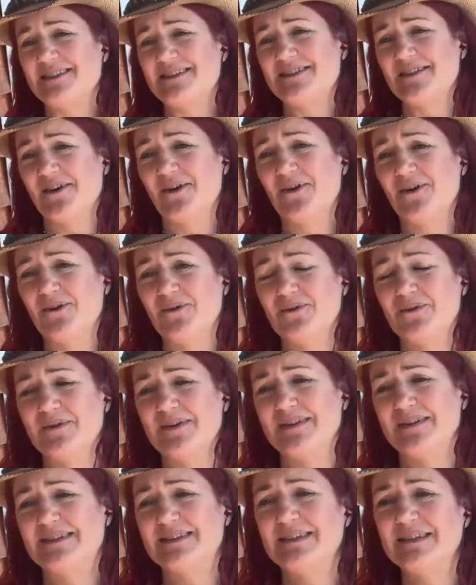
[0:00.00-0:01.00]
So
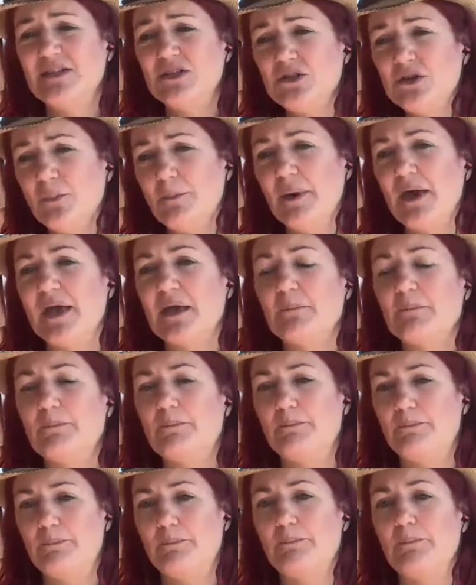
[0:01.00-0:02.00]
you're being
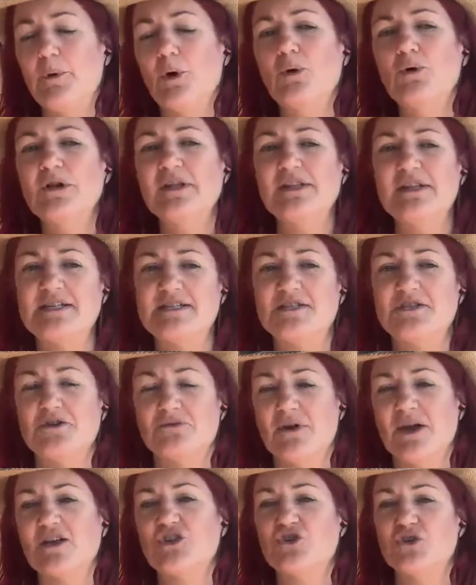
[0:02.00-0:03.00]
pulled in this
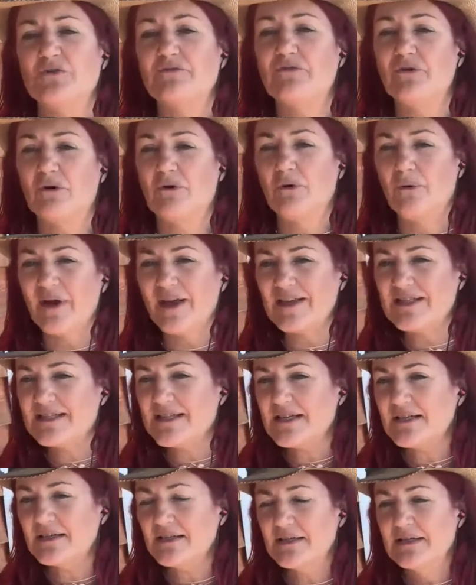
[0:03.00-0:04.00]
direction for a
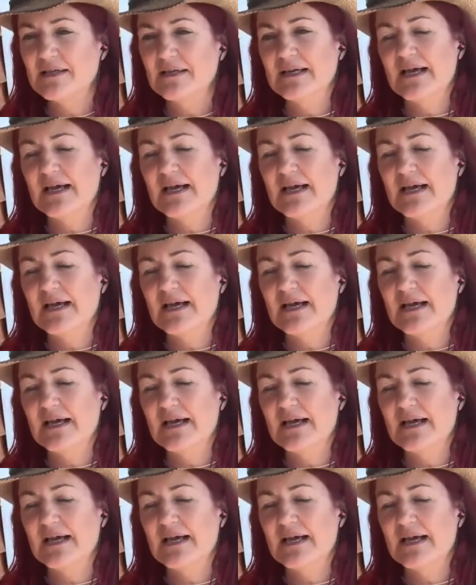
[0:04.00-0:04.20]
reason.